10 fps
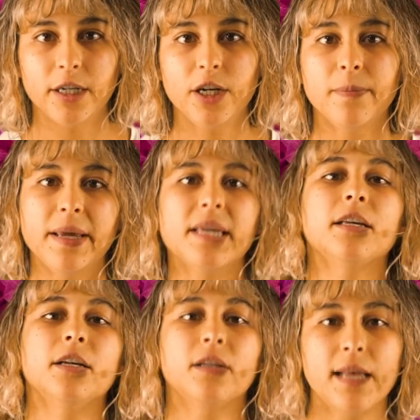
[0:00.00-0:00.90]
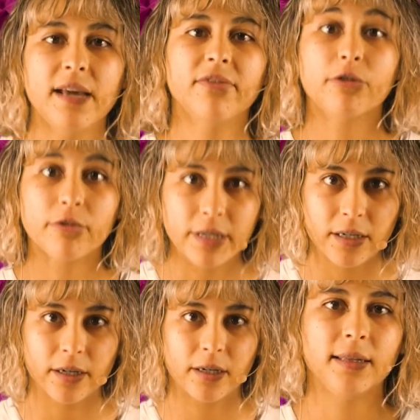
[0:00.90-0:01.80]
You're making your life
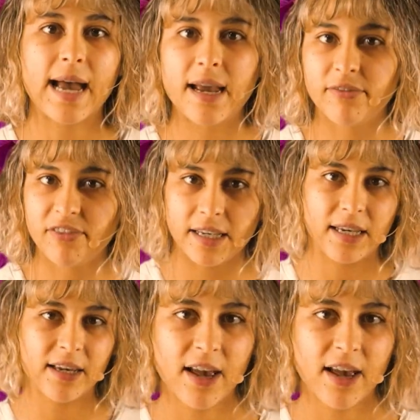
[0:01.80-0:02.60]
greener, lively,